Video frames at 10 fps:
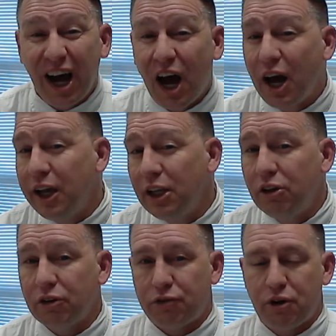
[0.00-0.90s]

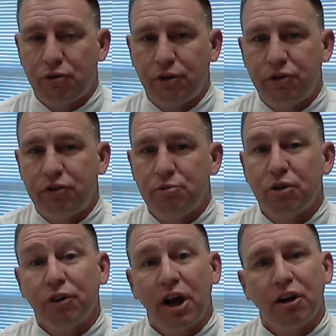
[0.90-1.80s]
kinds of structural systems,
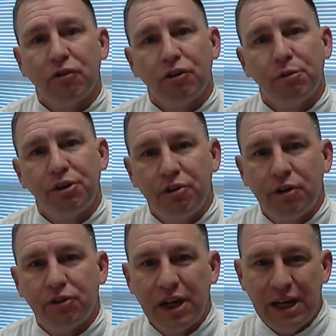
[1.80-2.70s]
different kinds of structural
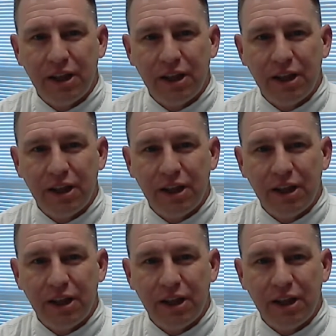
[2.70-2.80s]
materials.